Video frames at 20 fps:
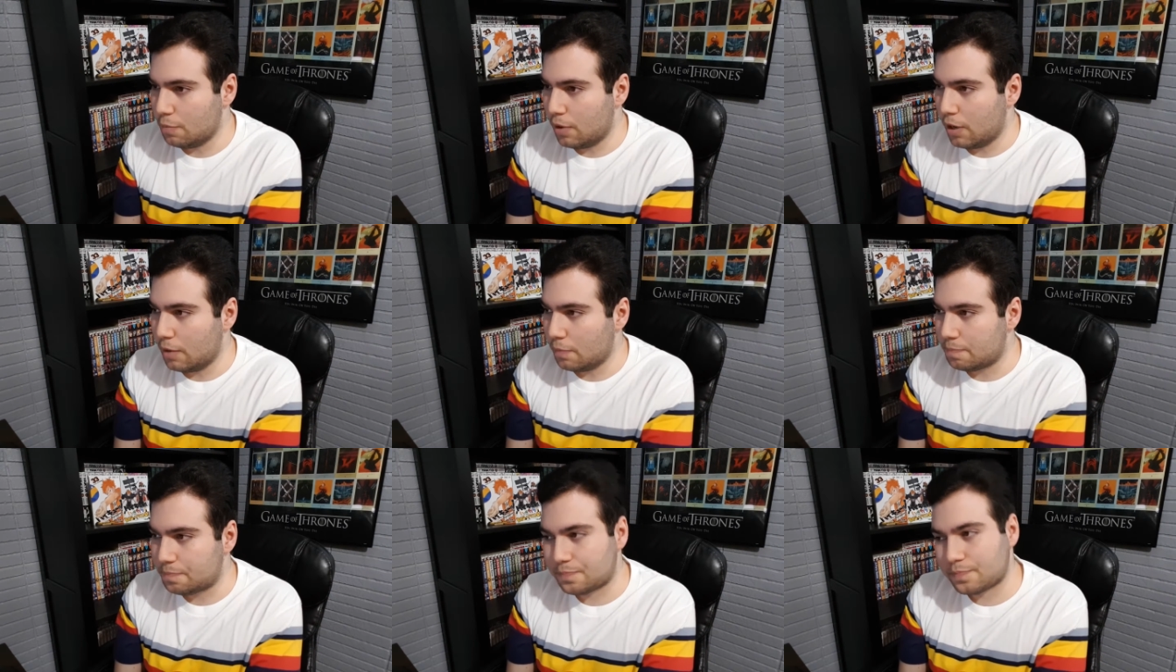
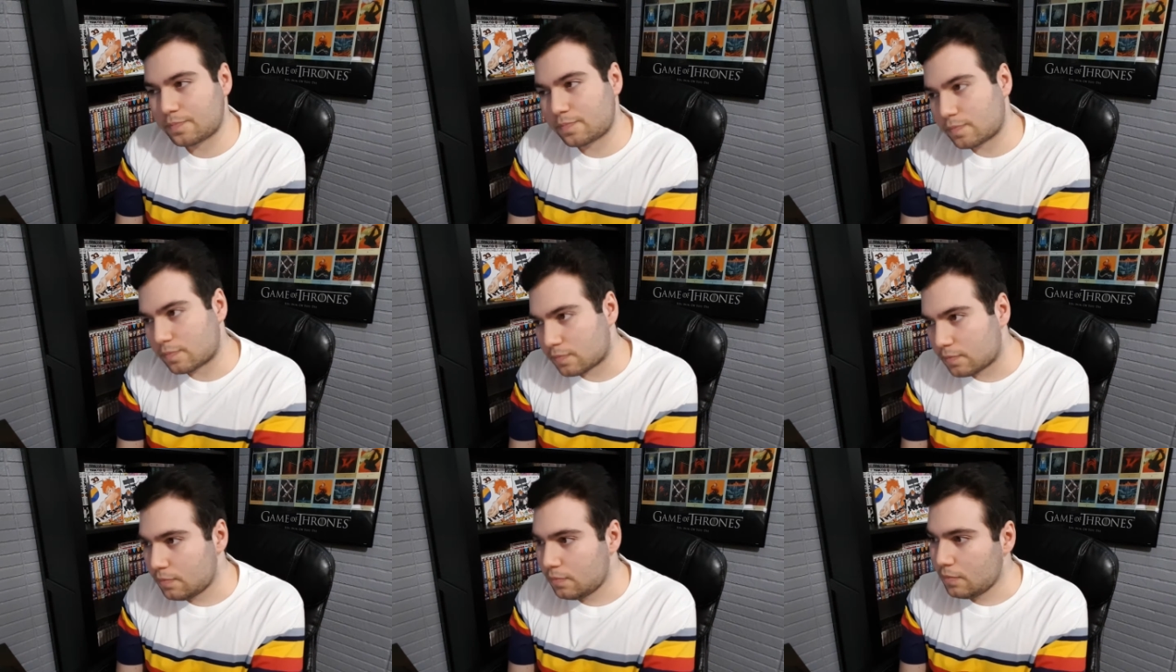But
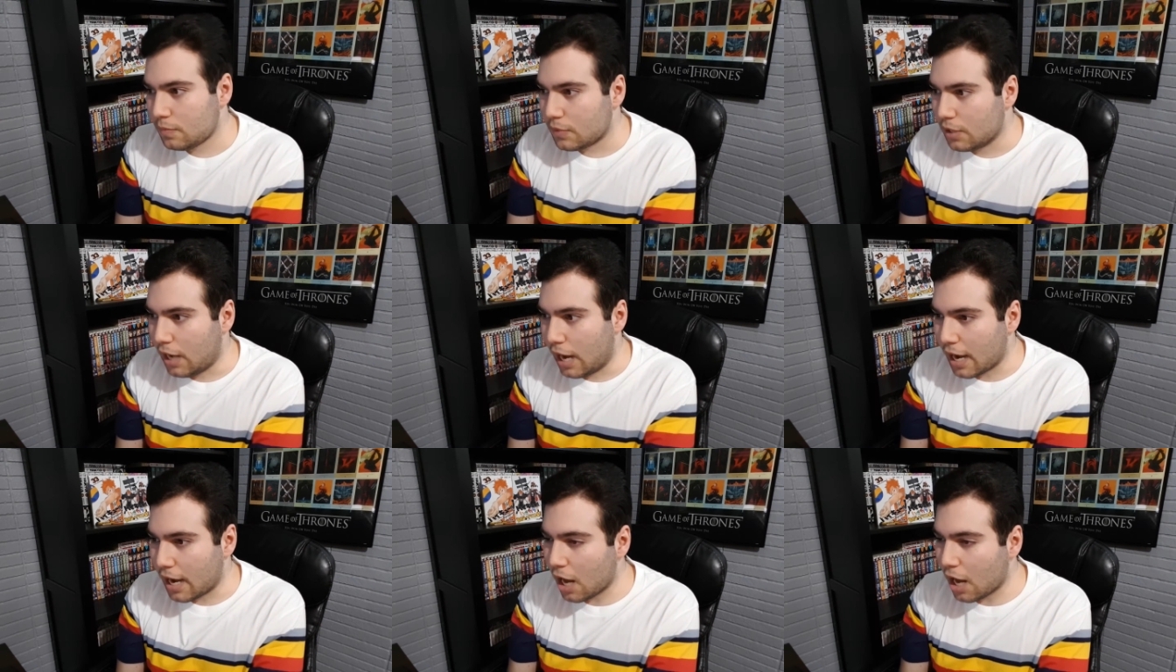
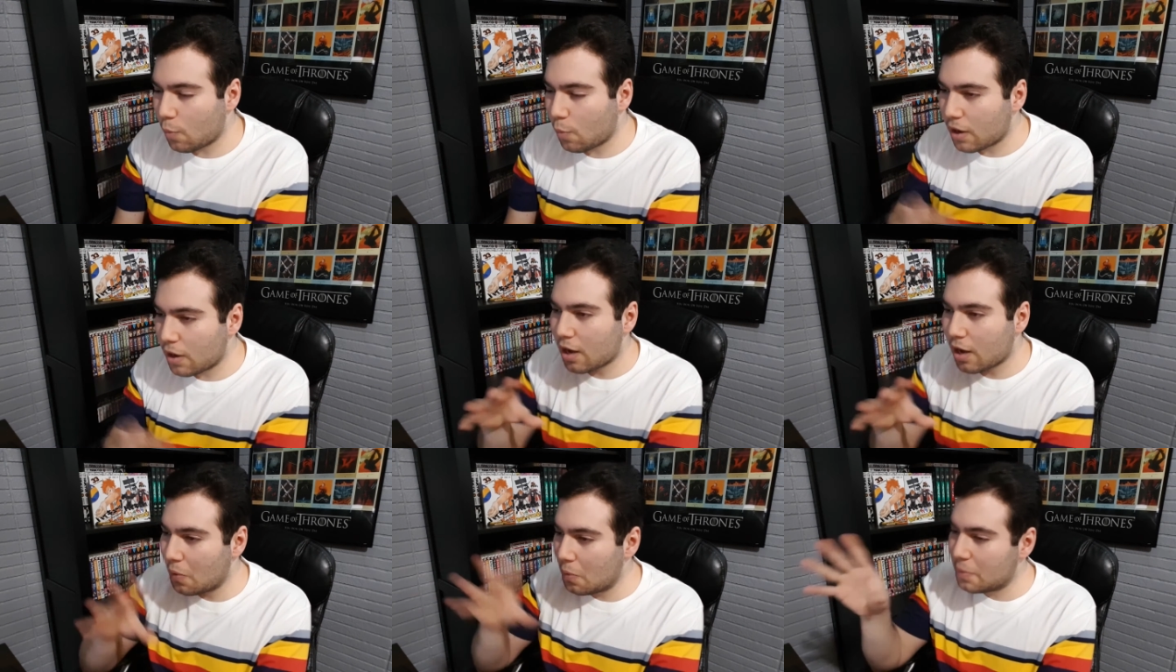I kind of
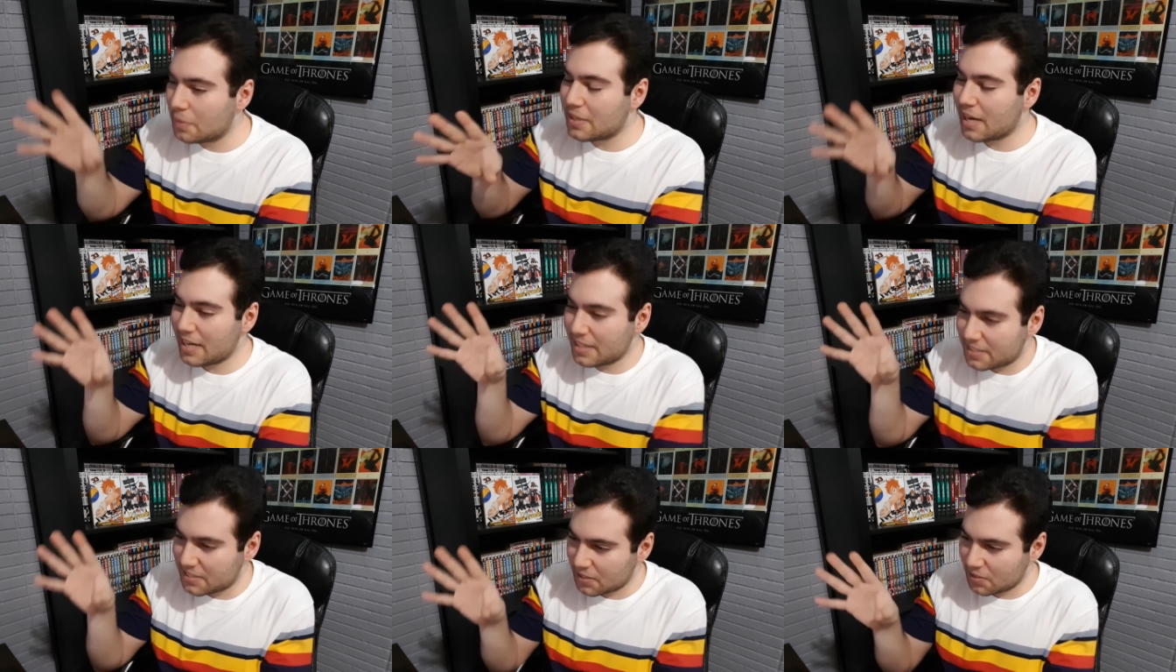want
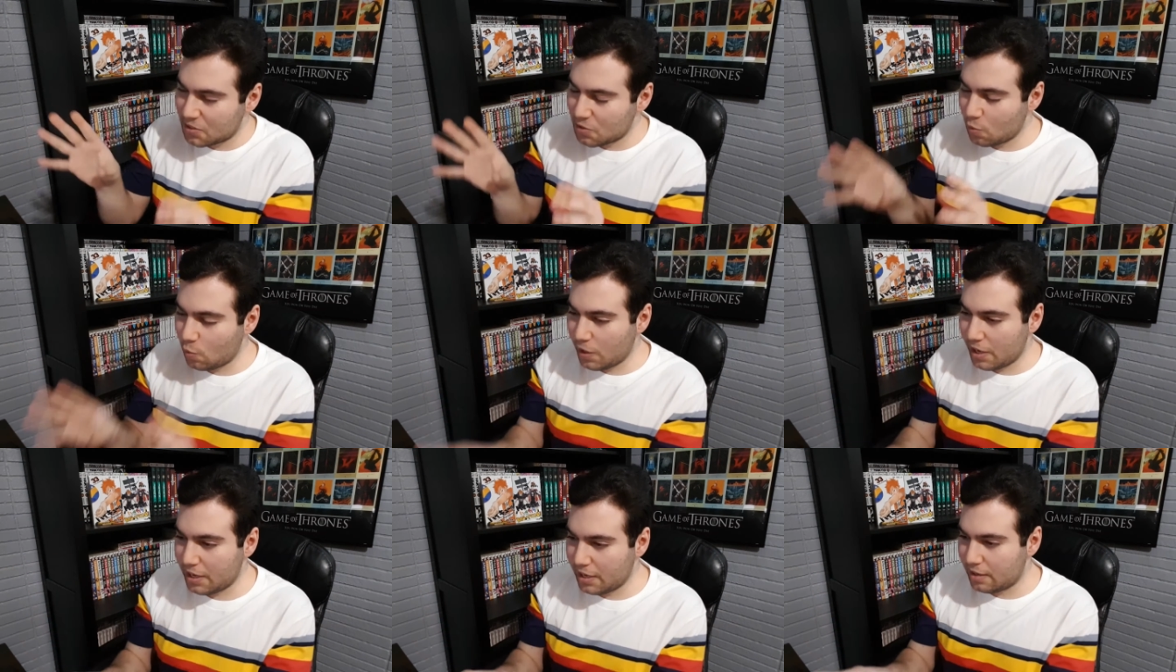Kamomedai still
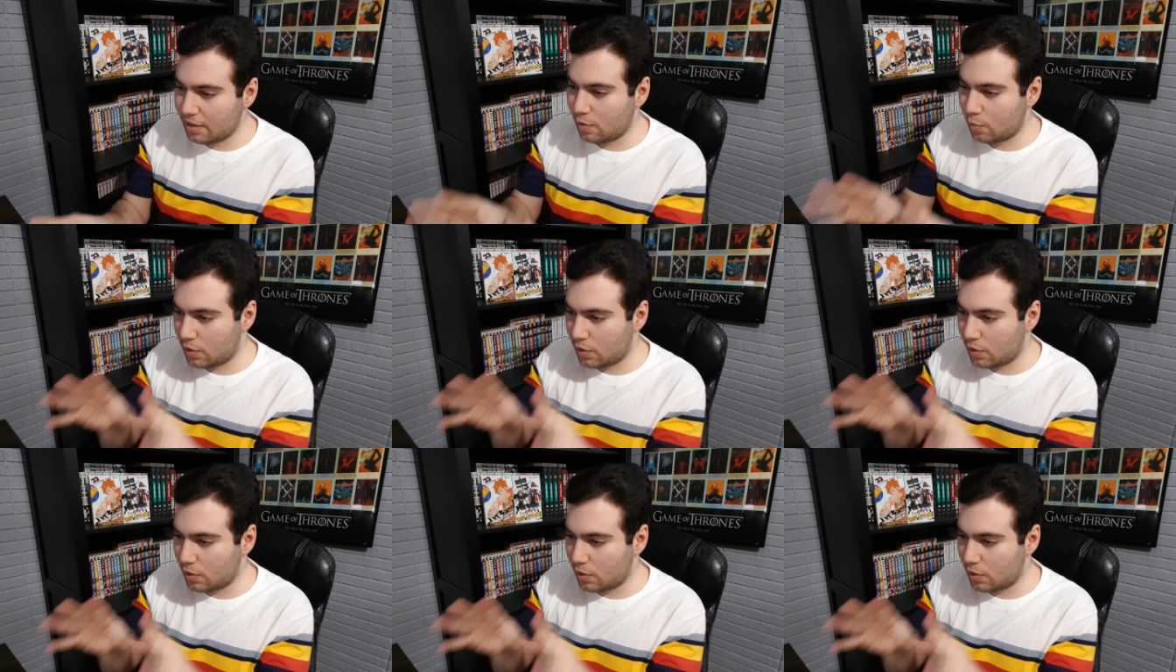to win.